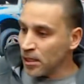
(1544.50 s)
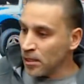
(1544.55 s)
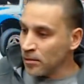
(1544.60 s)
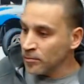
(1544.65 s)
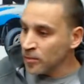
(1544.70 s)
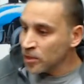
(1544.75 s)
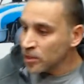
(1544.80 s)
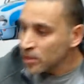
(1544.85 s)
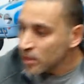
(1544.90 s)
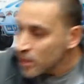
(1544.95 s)

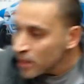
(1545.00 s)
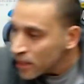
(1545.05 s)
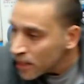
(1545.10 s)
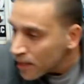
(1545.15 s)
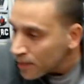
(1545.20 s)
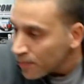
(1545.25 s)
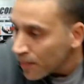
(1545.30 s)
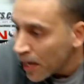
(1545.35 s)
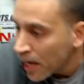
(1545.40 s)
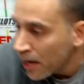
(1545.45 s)
I'm just going to
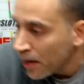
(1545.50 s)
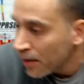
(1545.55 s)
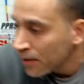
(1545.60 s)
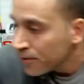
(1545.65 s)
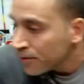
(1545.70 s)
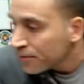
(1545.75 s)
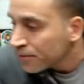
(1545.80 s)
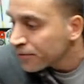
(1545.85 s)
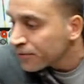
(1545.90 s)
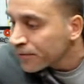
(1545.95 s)
get my
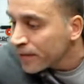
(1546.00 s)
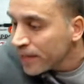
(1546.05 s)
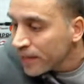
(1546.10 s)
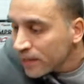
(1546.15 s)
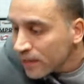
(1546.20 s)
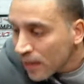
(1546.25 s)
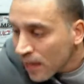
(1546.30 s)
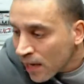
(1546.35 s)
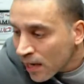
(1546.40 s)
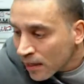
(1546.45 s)
other
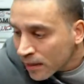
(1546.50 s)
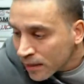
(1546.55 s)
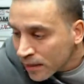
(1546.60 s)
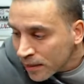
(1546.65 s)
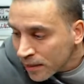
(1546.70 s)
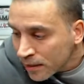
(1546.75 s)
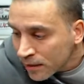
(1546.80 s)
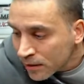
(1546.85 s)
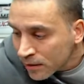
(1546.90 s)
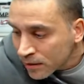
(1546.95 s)
thread lock
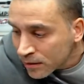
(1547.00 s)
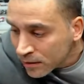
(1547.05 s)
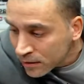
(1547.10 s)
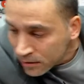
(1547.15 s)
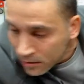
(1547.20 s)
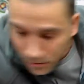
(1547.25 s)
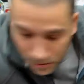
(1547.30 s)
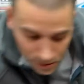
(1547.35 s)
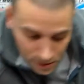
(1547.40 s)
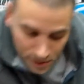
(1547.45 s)
here. I'm going
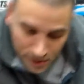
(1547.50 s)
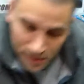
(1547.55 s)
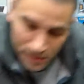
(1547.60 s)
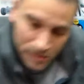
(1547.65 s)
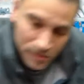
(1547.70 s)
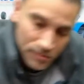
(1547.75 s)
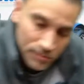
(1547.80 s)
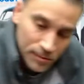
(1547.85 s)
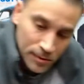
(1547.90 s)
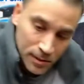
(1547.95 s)
to use
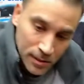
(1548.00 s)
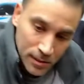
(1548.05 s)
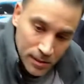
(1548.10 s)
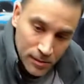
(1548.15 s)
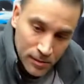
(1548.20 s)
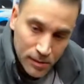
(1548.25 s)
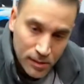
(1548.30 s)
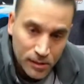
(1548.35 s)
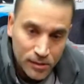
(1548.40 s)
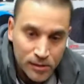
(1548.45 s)
this one,
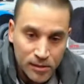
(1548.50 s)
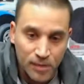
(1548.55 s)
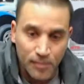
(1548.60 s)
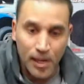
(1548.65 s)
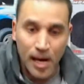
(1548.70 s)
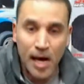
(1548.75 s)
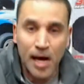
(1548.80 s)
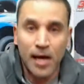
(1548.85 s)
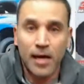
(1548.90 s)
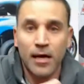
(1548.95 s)
the
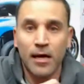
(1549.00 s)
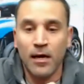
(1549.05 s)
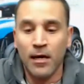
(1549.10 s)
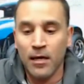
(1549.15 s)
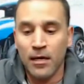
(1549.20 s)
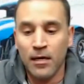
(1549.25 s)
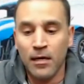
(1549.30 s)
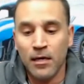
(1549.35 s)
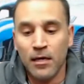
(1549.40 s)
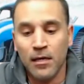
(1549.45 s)
Tamiya.
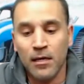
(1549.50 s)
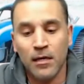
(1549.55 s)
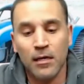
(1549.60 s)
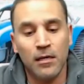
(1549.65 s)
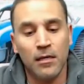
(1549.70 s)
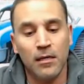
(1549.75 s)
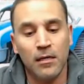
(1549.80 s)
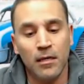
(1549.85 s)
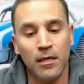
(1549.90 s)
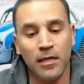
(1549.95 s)

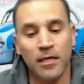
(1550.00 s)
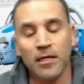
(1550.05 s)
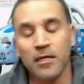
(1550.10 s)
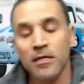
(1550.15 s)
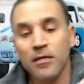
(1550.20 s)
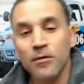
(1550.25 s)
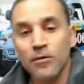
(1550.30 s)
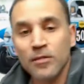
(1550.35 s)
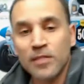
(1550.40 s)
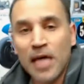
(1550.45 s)
I'm
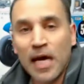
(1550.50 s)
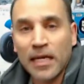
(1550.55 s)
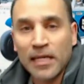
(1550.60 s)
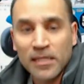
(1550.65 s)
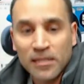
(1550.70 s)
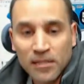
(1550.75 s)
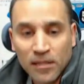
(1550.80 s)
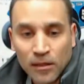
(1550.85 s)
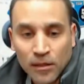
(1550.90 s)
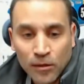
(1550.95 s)
going to use on
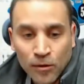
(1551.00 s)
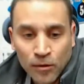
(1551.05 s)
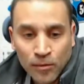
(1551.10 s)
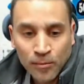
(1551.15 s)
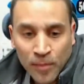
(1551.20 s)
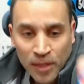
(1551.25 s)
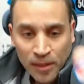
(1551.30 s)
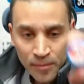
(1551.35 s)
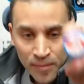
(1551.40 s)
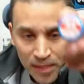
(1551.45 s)
this
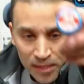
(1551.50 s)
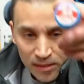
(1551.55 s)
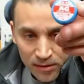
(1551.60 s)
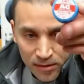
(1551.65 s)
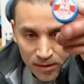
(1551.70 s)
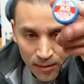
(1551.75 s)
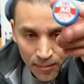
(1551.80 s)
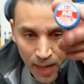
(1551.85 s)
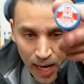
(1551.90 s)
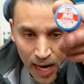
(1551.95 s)
aluminum, this
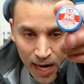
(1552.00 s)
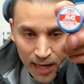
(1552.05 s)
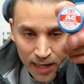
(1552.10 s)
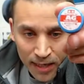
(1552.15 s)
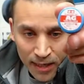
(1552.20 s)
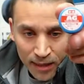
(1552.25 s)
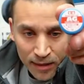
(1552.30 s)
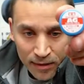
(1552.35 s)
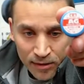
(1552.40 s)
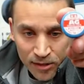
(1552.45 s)

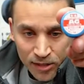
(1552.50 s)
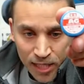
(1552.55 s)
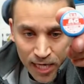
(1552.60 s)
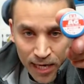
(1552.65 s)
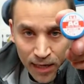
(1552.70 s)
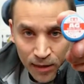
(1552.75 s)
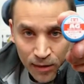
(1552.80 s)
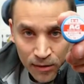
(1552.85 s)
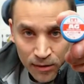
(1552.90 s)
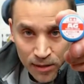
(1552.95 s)
Tamiya
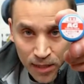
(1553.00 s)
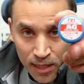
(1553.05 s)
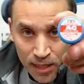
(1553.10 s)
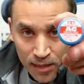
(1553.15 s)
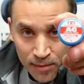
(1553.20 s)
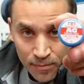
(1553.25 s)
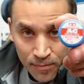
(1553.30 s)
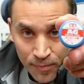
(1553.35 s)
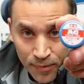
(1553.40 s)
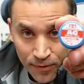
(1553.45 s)
gel
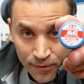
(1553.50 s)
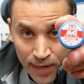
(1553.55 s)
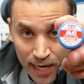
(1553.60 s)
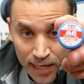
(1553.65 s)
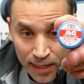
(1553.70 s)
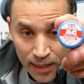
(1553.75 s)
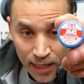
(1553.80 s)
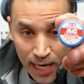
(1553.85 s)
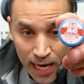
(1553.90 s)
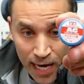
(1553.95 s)
type
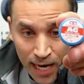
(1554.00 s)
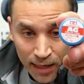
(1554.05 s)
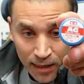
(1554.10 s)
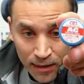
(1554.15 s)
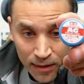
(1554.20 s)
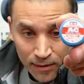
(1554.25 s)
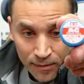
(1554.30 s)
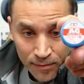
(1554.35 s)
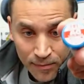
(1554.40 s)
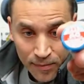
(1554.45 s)
thread lock,
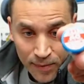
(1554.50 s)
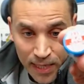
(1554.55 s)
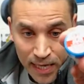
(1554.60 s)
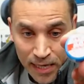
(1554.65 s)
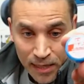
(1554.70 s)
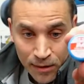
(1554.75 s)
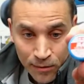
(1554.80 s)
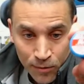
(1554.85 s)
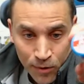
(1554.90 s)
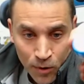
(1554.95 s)

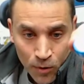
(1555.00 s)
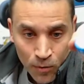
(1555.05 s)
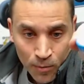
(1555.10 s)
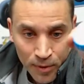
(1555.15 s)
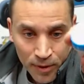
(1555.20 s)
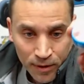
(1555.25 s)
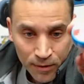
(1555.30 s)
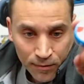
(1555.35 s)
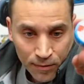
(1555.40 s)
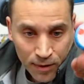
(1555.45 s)

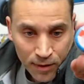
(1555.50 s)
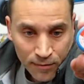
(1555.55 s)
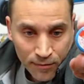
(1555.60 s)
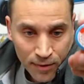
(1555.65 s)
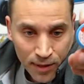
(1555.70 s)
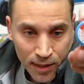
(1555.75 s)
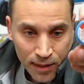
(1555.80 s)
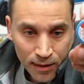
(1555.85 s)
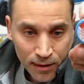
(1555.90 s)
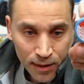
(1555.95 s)
anaerobic,
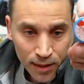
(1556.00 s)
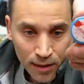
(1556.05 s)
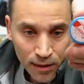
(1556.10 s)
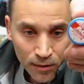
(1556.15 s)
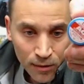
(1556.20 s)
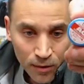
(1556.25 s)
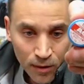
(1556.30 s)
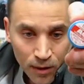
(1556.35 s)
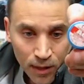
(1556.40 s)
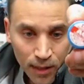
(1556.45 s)
whatever the hell they
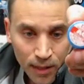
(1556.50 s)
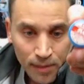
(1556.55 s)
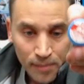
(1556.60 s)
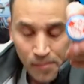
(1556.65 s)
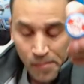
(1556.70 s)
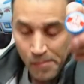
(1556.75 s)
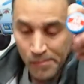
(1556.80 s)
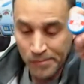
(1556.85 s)
call it.